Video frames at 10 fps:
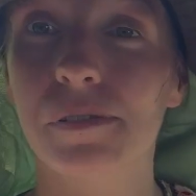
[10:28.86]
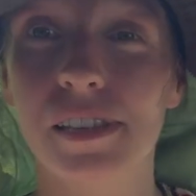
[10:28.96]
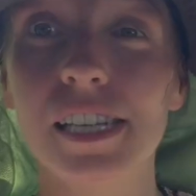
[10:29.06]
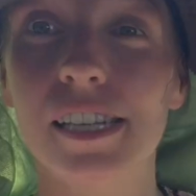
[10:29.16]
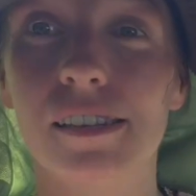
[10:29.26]

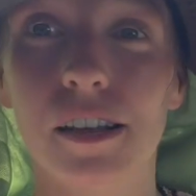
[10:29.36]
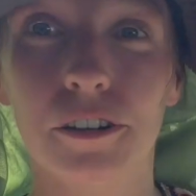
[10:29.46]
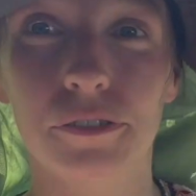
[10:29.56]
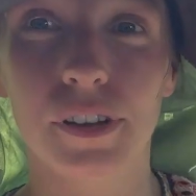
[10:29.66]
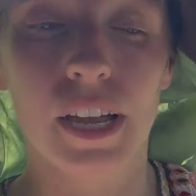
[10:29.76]
seeds
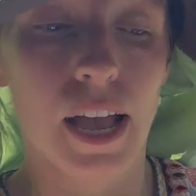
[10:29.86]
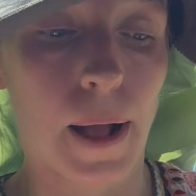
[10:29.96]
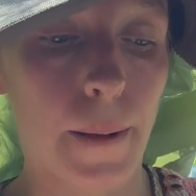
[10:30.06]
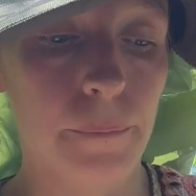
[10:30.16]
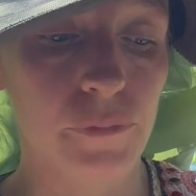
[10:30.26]
of
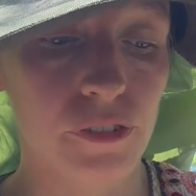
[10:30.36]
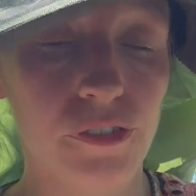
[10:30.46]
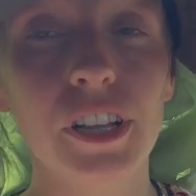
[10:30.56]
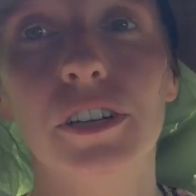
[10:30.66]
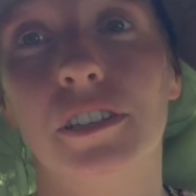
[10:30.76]

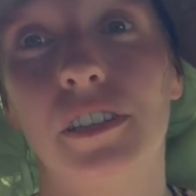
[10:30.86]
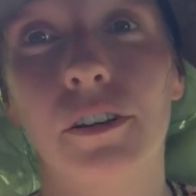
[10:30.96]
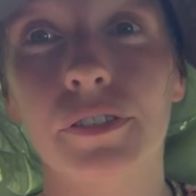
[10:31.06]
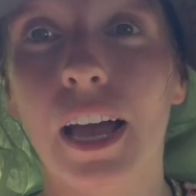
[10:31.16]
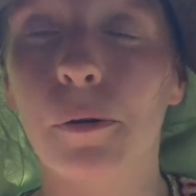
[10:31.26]
filler
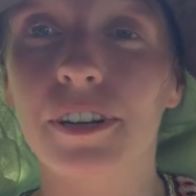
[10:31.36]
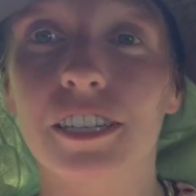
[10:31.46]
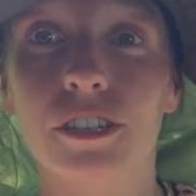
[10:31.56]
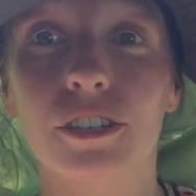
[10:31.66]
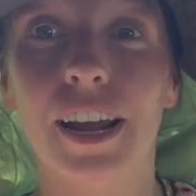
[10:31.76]
stuff that I wanted
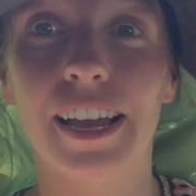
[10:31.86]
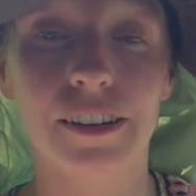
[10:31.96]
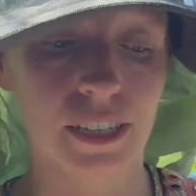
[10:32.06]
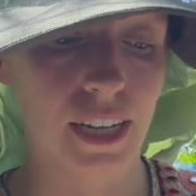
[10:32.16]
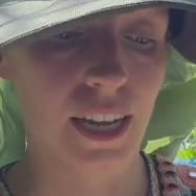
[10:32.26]
to try out